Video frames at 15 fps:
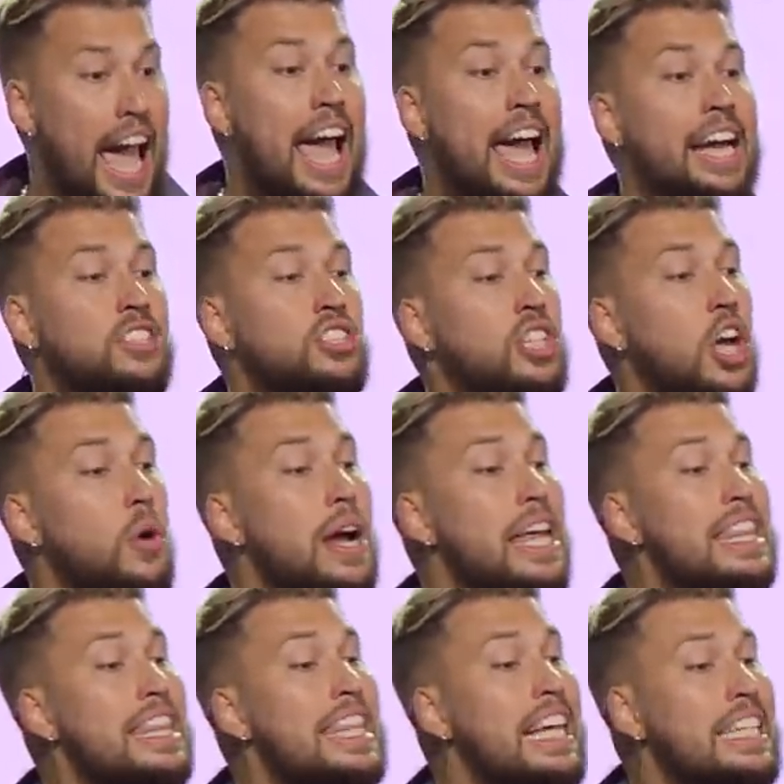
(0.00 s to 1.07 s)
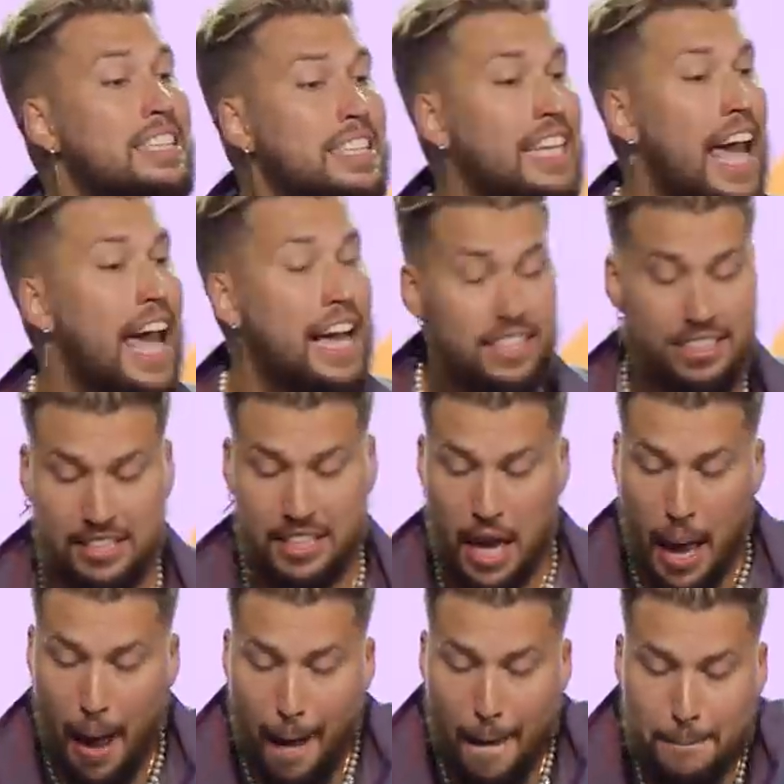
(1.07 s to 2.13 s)
And so in this case,
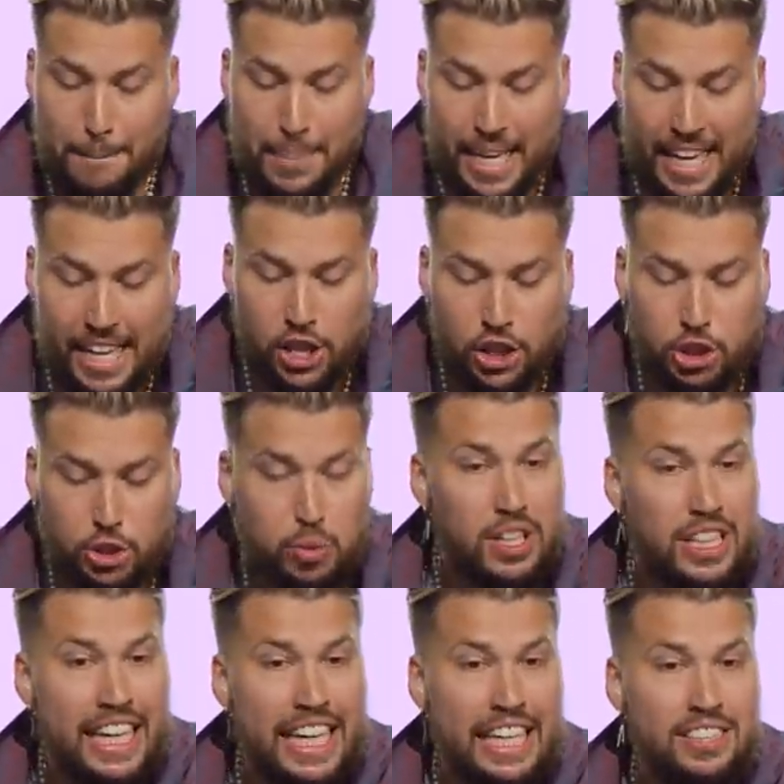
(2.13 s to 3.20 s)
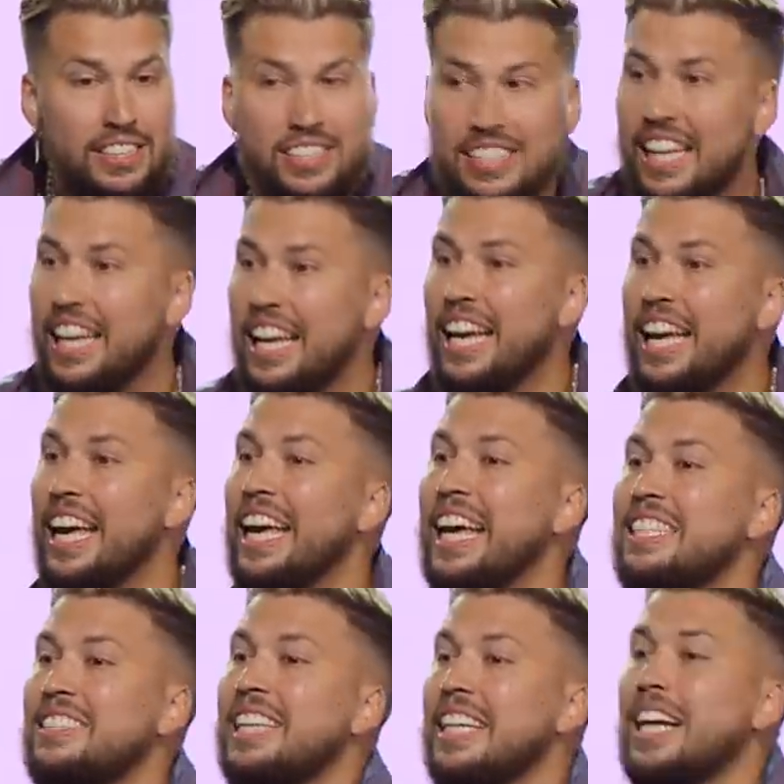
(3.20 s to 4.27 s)
Peter's release
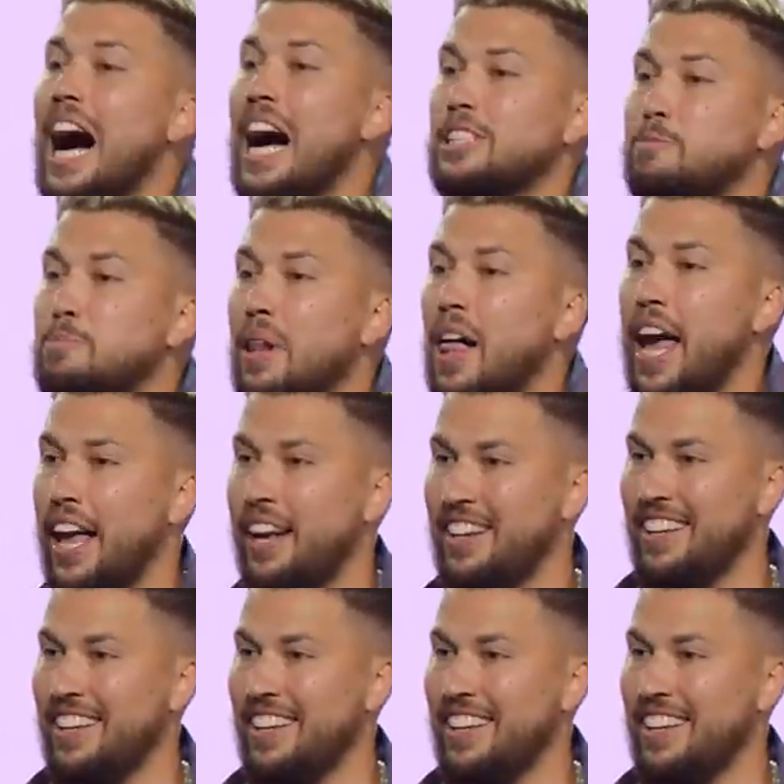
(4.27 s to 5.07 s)
is in God's plan,